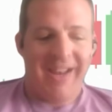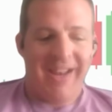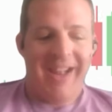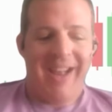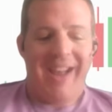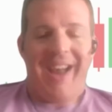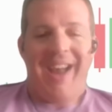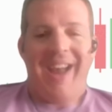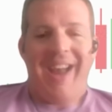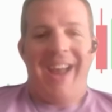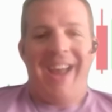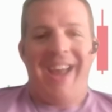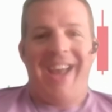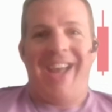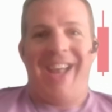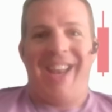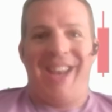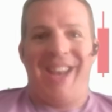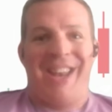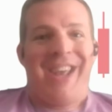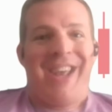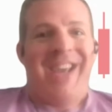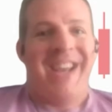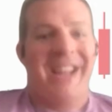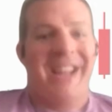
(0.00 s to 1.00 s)
stopping,
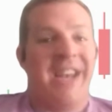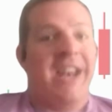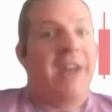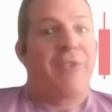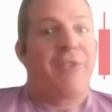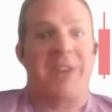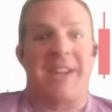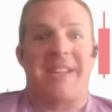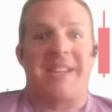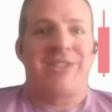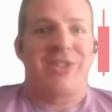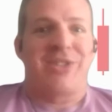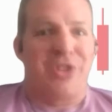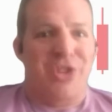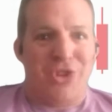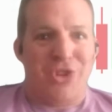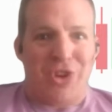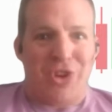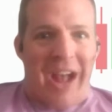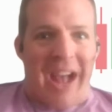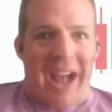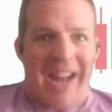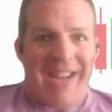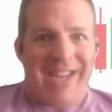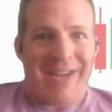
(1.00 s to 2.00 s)
and it never gets
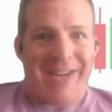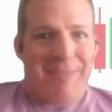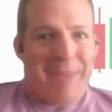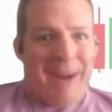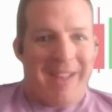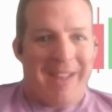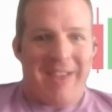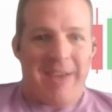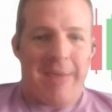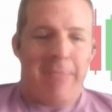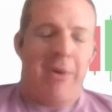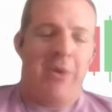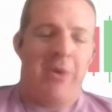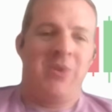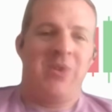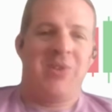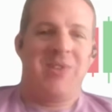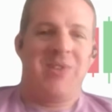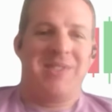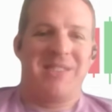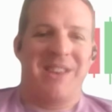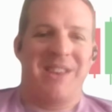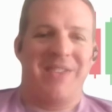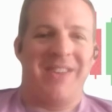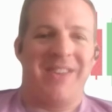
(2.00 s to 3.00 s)
distracted by the
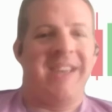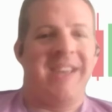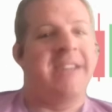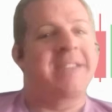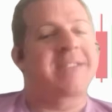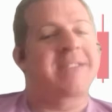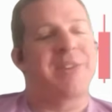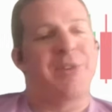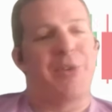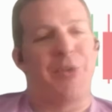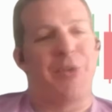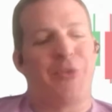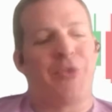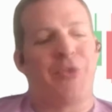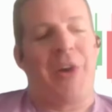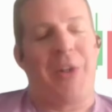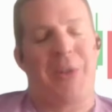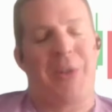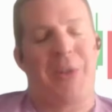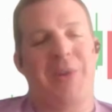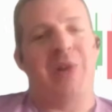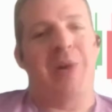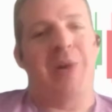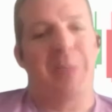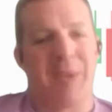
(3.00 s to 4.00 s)
emotions of it. It's going to
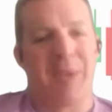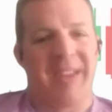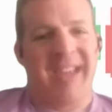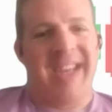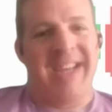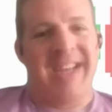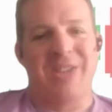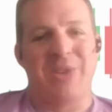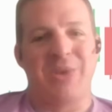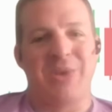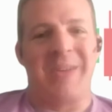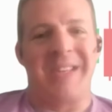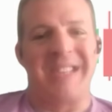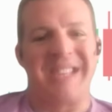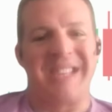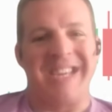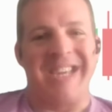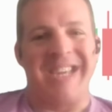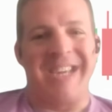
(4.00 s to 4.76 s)
follow your plan to